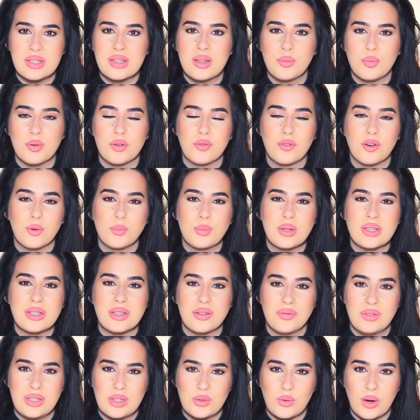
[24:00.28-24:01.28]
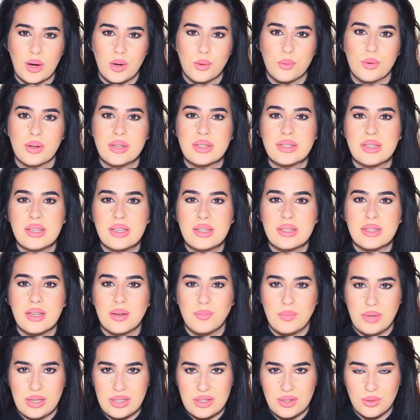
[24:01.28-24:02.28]
The performance of this fragrance is
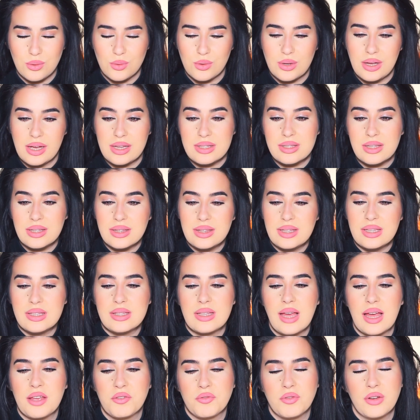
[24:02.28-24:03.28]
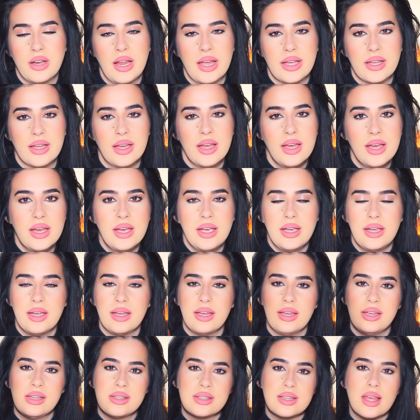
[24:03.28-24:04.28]
amazing, you guys. This, I feel like
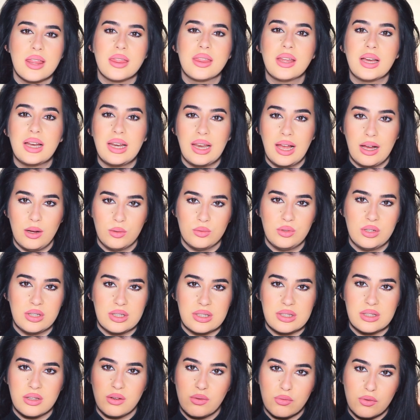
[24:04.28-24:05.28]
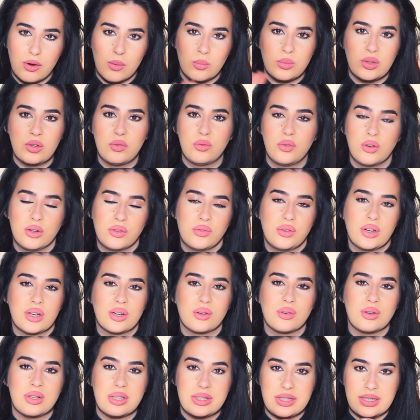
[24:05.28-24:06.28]
it's the loudest from the 4
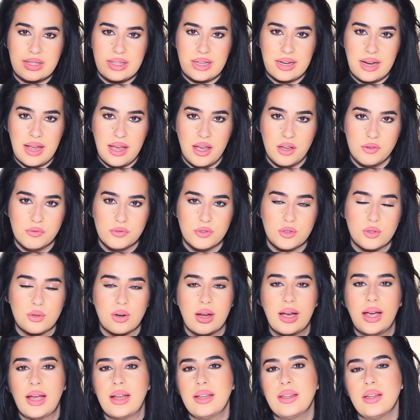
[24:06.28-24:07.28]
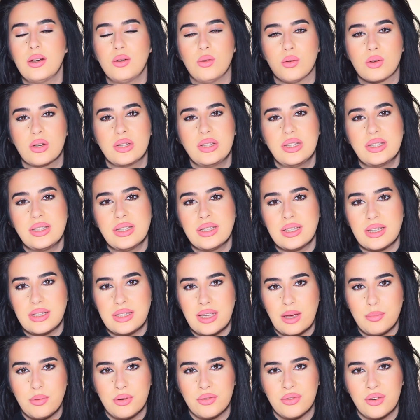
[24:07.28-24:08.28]
fragrances that I have tried. Look, this is a
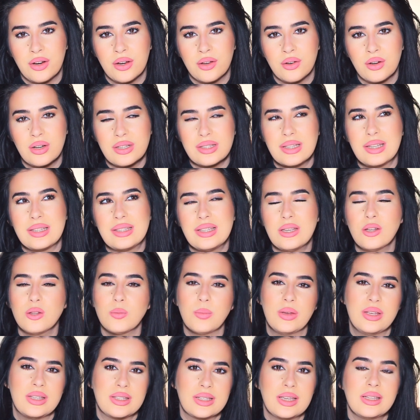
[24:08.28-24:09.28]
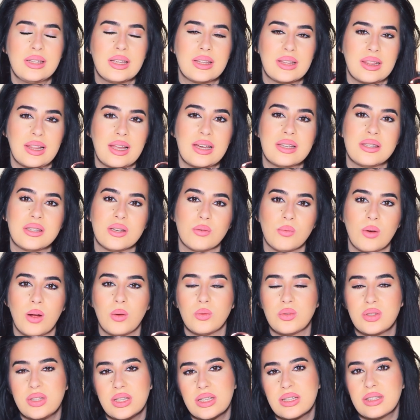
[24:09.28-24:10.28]
type of fragrance, I'd say on my skin it lasts
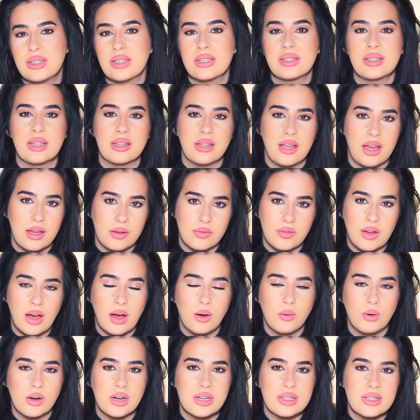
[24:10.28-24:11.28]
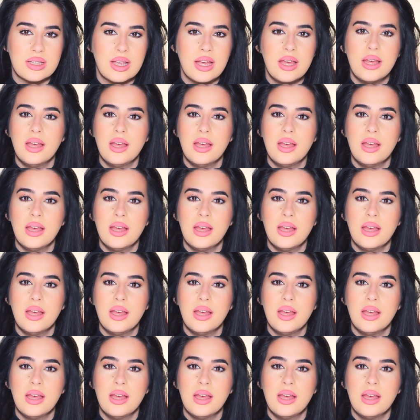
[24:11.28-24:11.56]
around 6.5 hours.